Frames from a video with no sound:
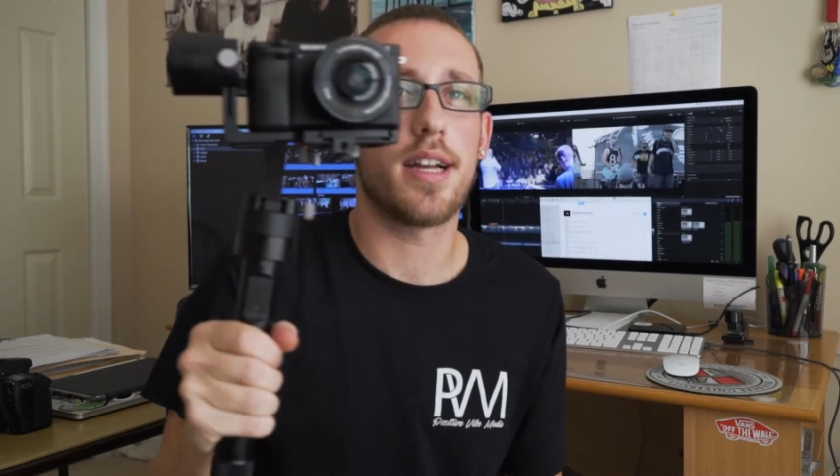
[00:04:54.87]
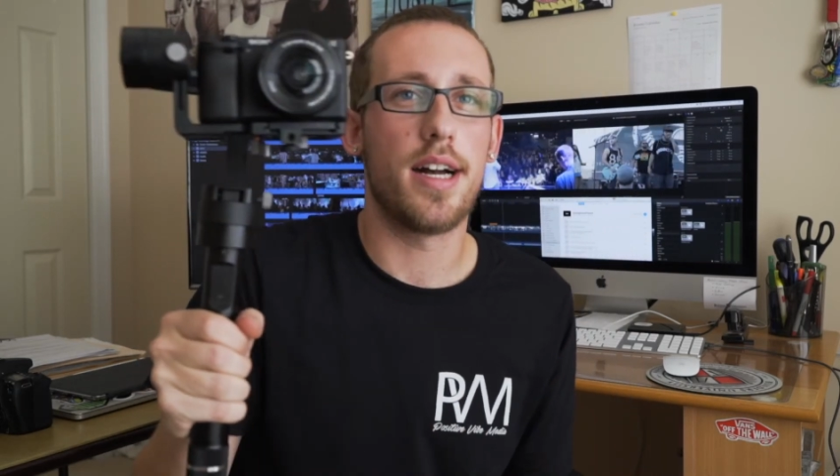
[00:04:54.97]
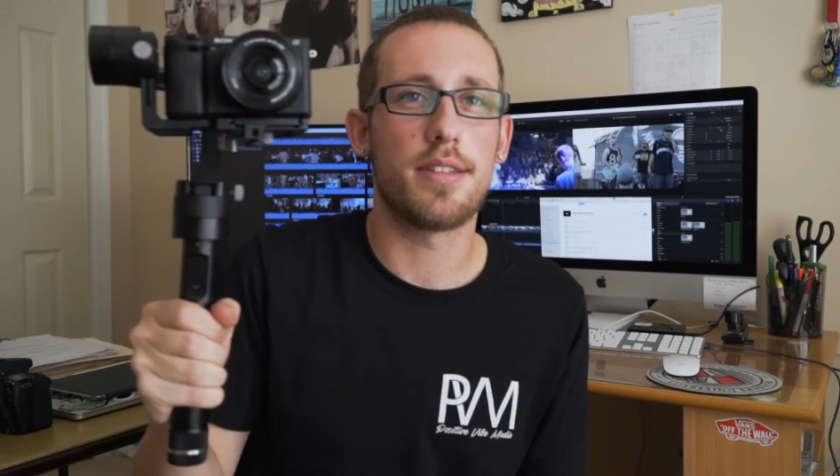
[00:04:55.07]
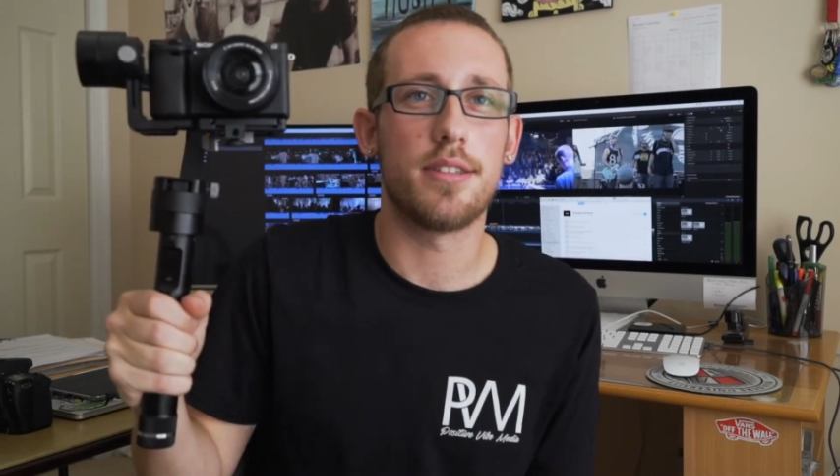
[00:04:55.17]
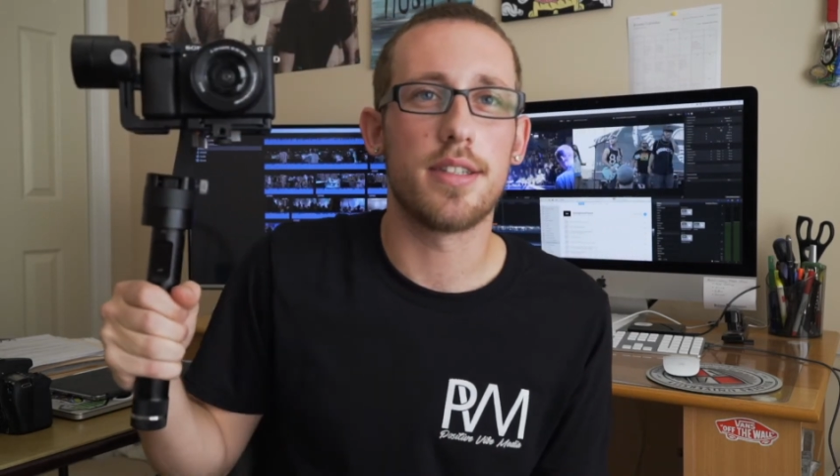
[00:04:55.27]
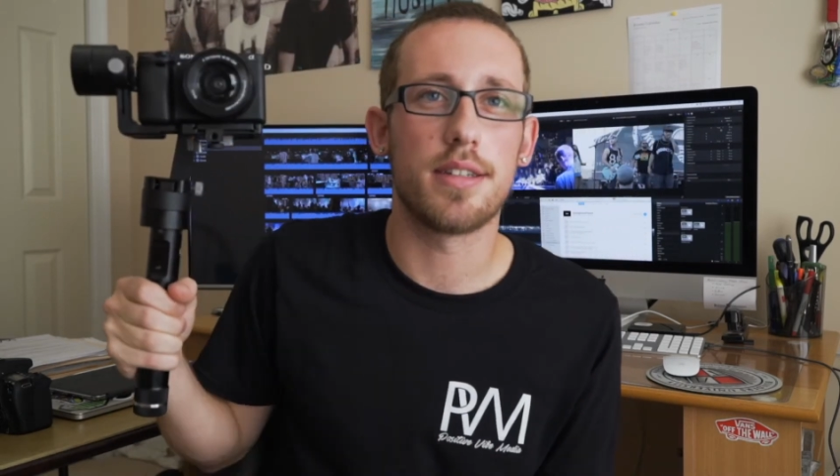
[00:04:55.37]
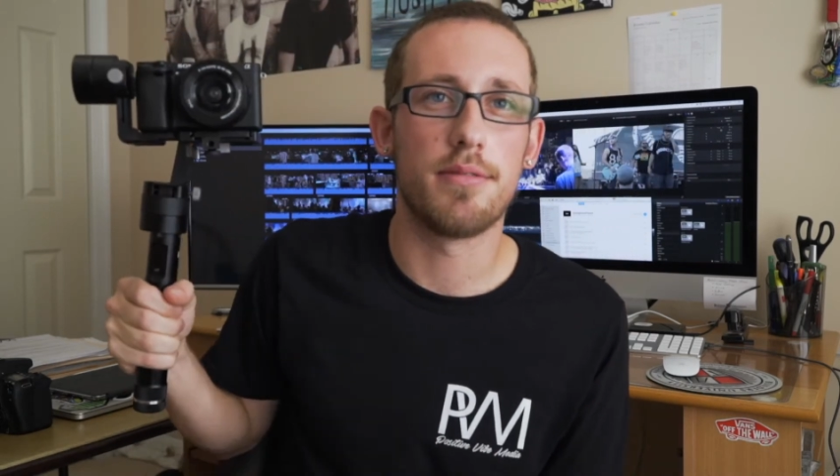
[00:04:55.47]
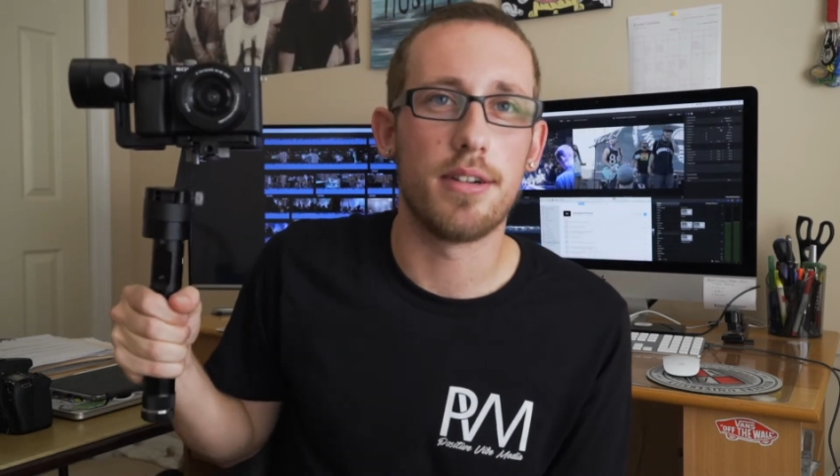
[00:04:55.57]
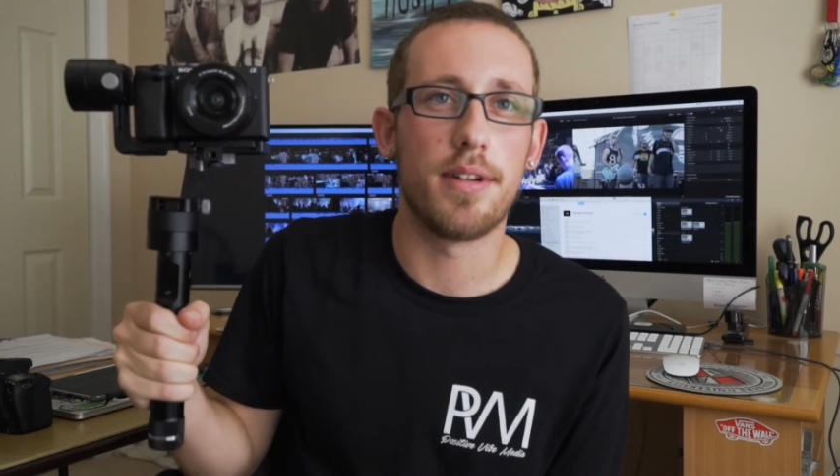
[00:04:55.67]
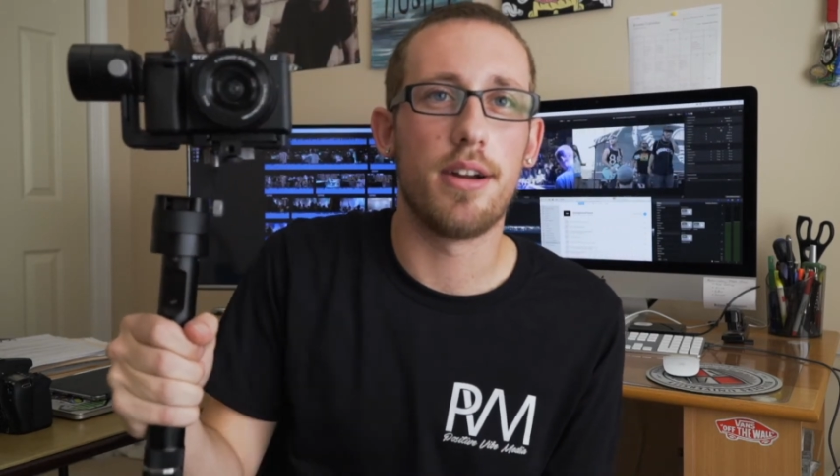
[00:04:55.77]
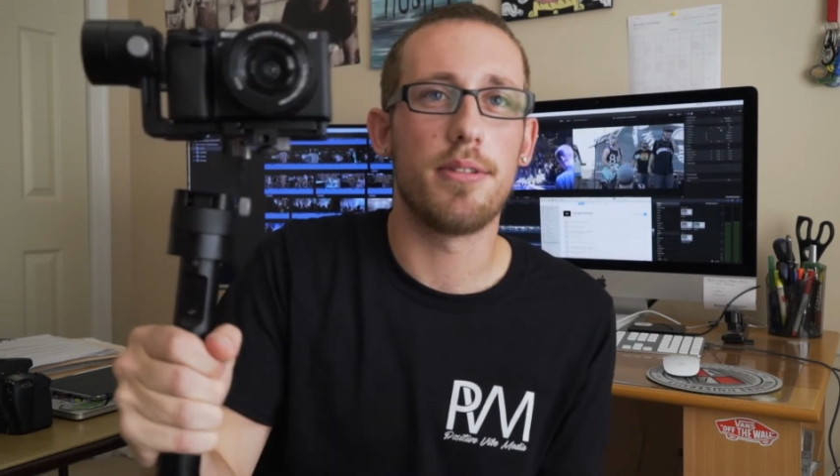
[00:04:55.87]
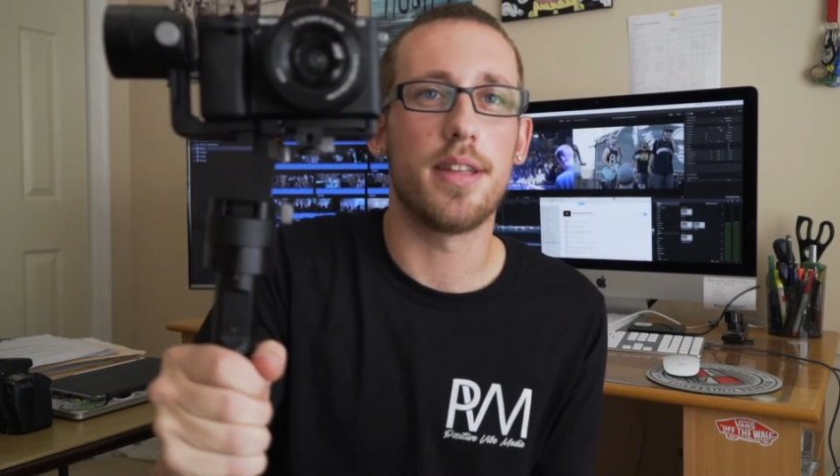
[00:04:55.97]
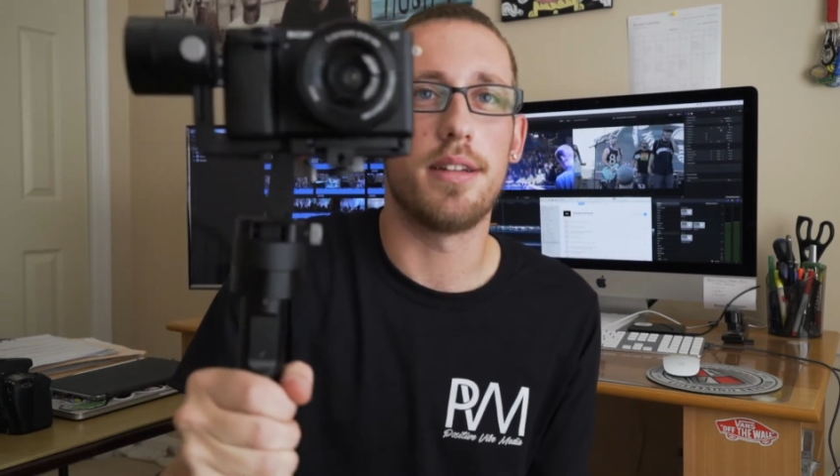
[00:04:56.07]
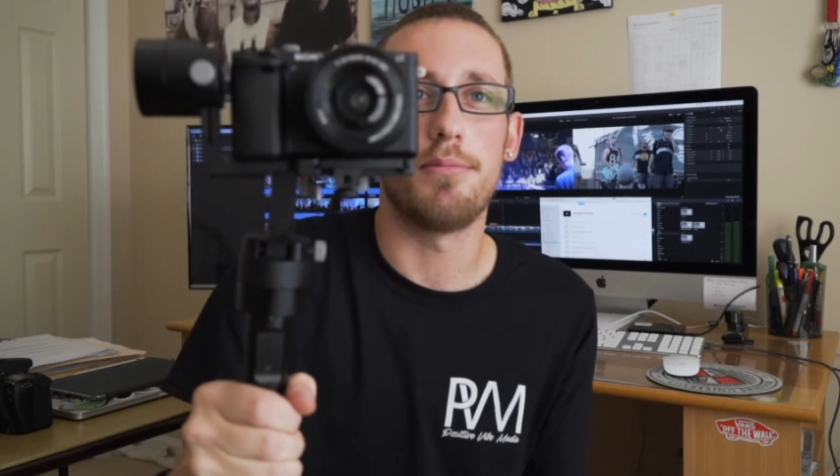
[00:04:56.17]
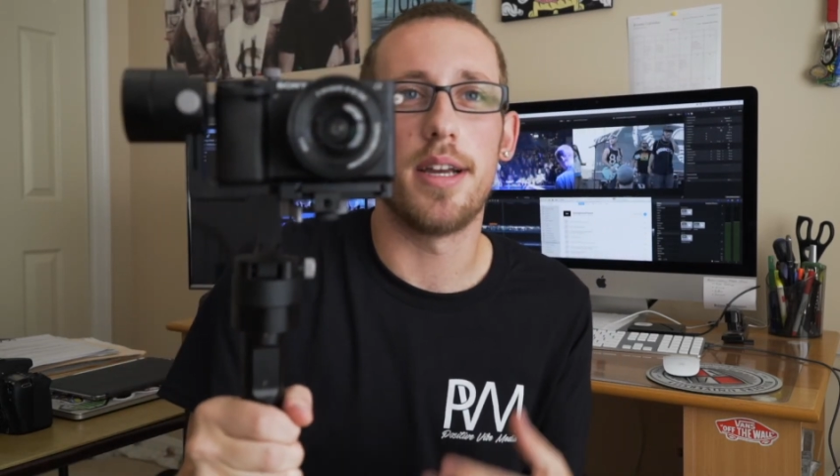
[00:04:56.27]
Concerts can run around with
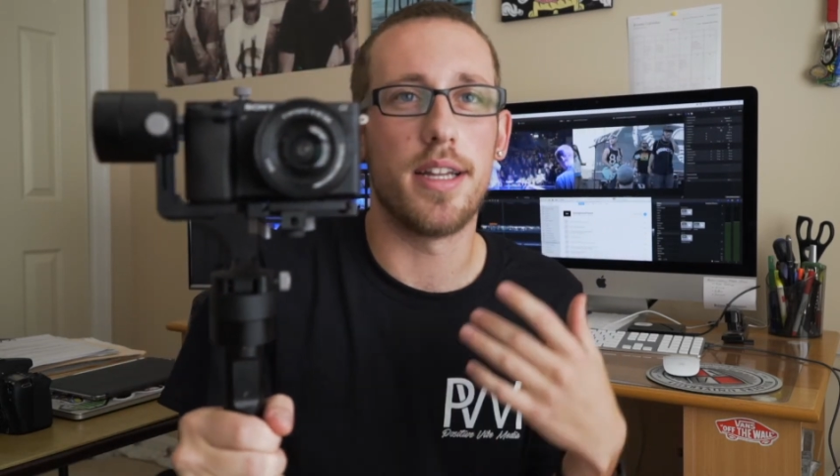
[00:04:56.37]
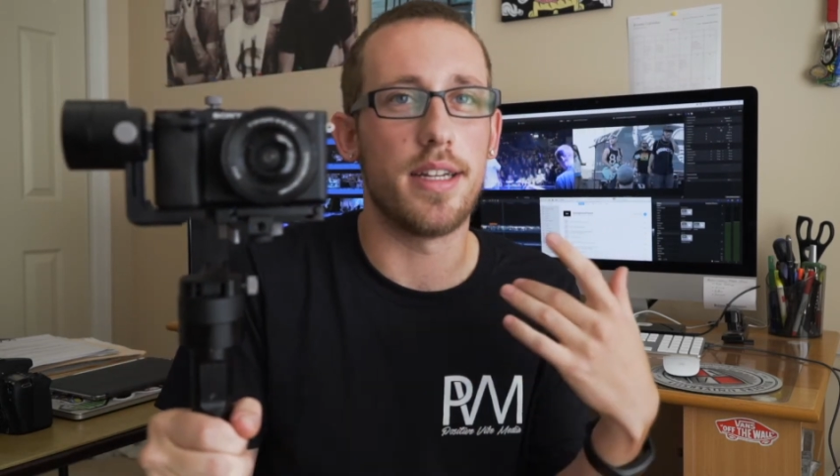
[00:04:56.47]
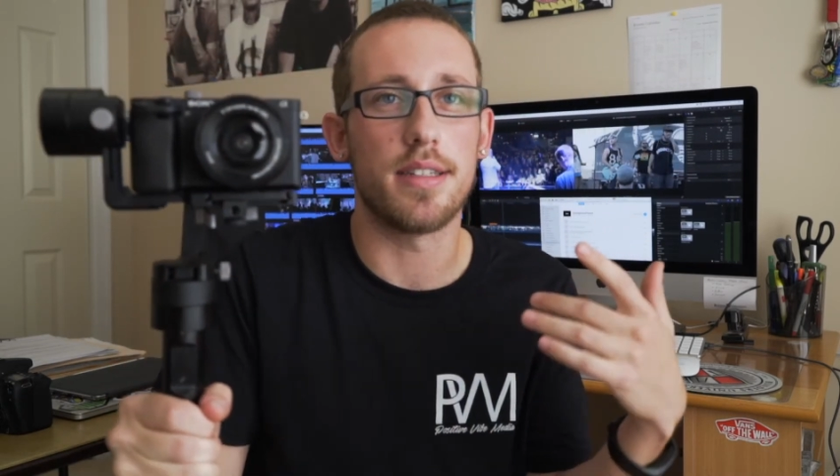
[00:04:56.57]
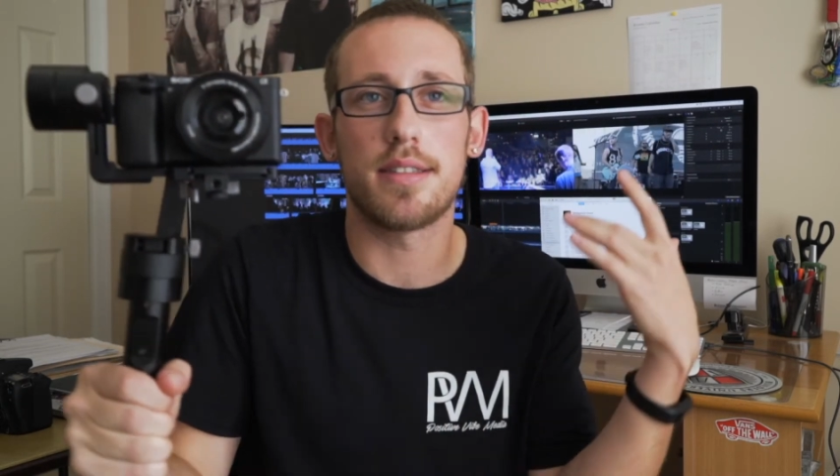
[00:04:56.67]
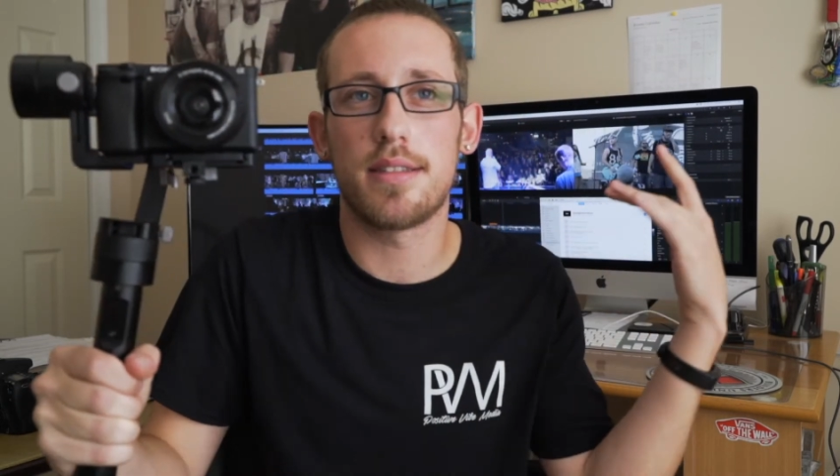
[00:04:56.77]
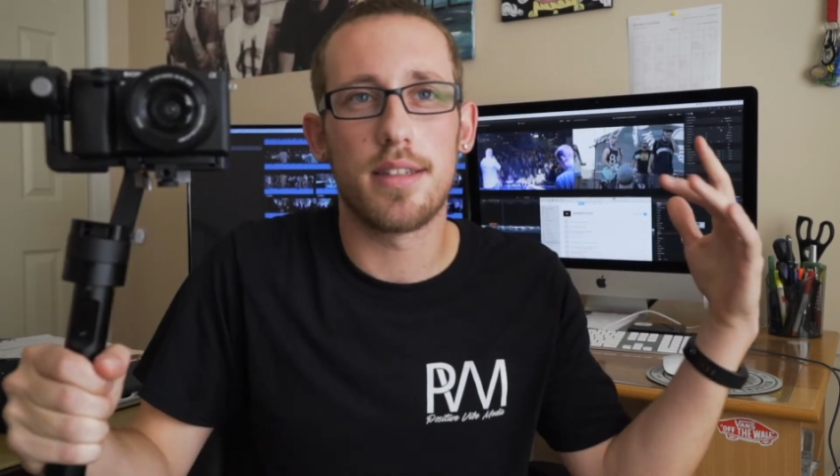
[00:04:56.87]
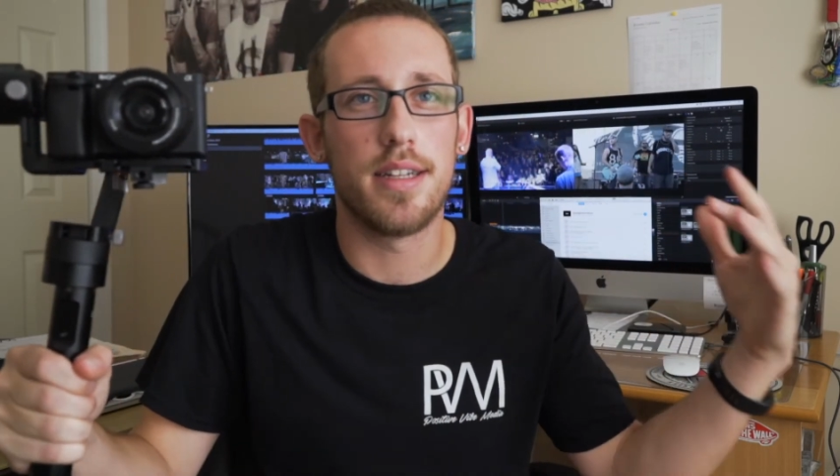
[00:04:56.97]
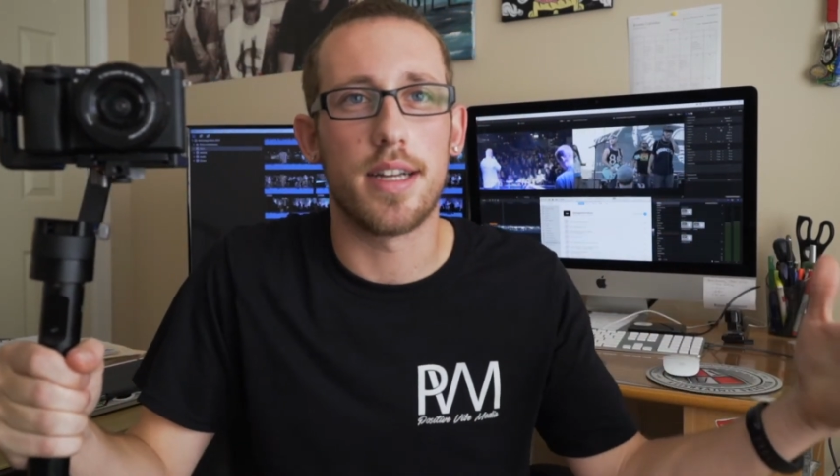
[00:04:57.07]
it, weddings,